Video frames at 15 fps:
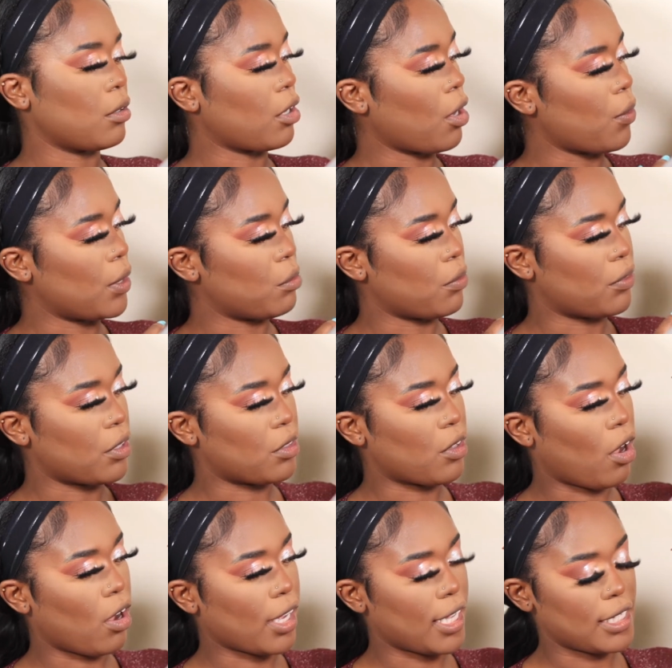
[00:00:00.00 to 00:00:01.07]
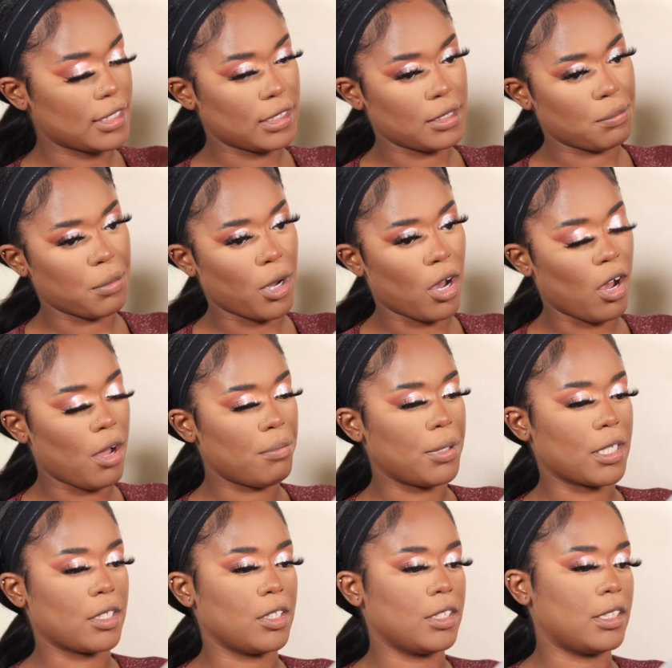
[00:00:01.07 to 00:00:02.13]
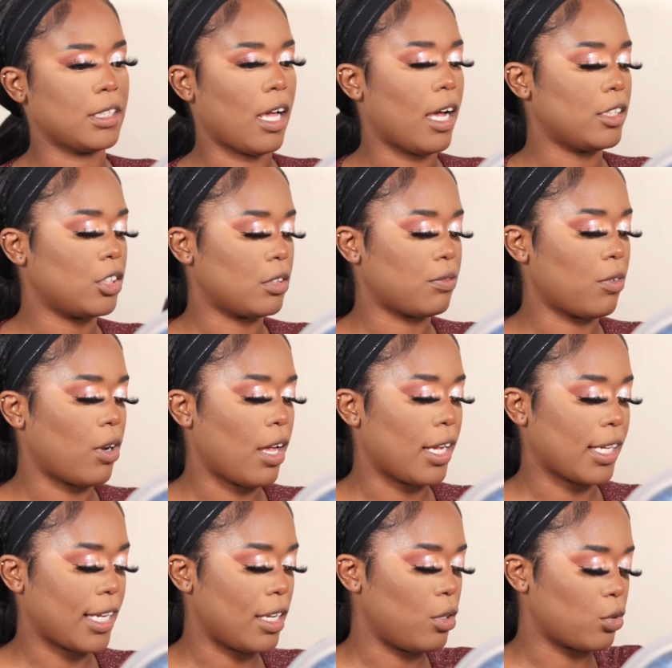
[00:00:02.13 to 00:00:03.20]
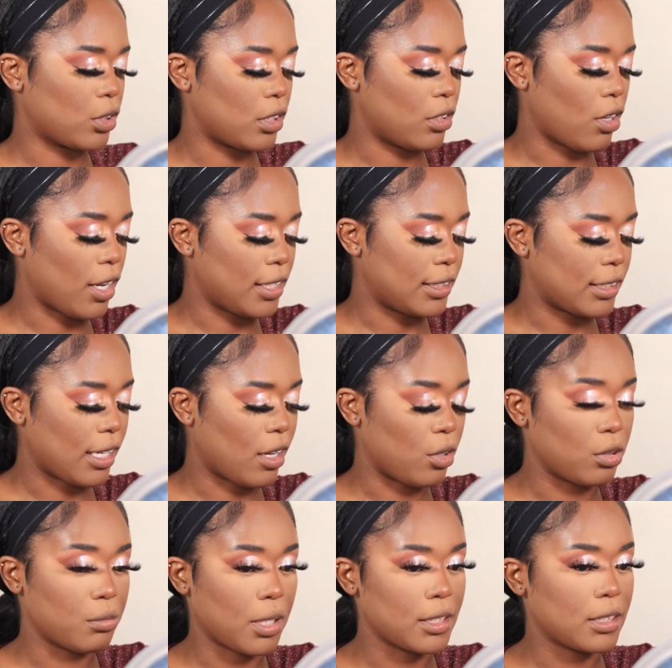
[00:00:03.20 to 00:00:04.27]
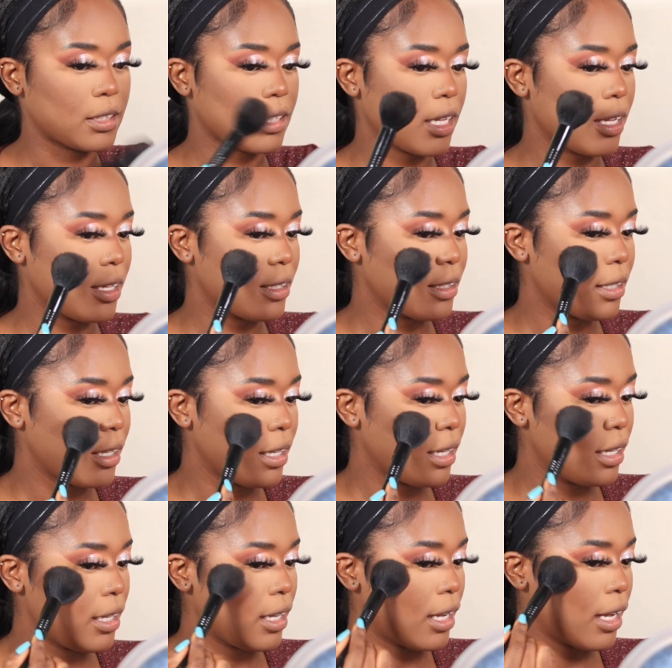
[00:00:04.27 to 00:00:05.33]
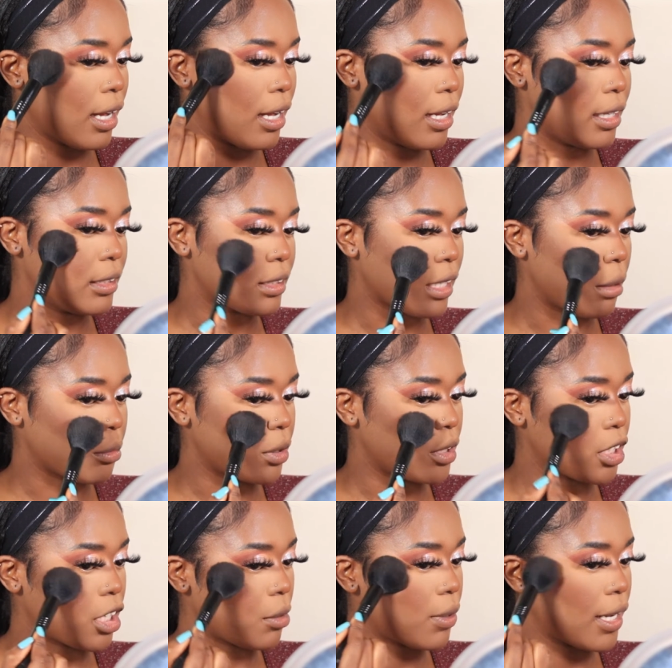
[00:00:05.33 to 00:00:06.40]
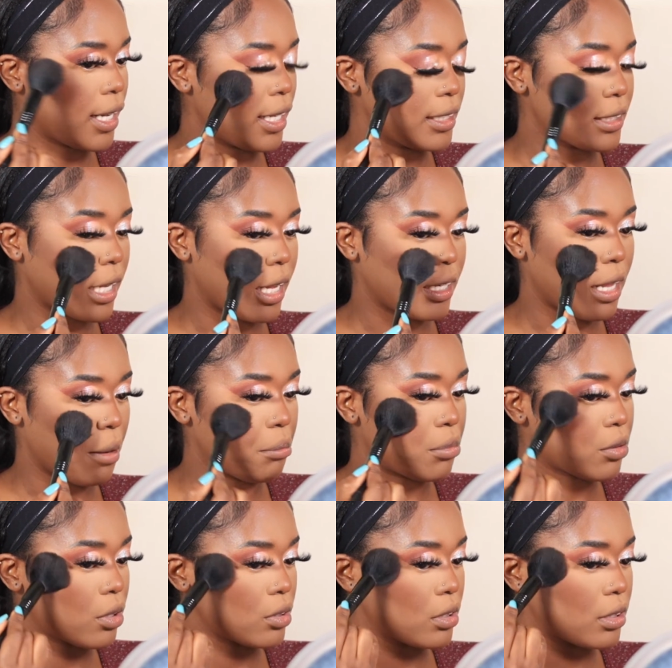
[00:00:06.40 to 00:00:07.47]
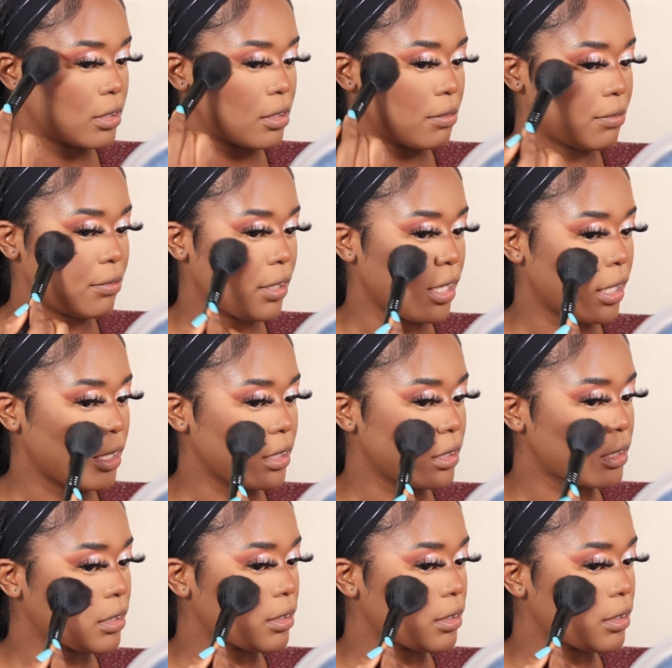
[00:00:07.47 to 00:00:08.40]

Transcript: to go in with the darkest part because I just feel like it looks nicer on my skin, and I'm going to go ahead and bronze the face.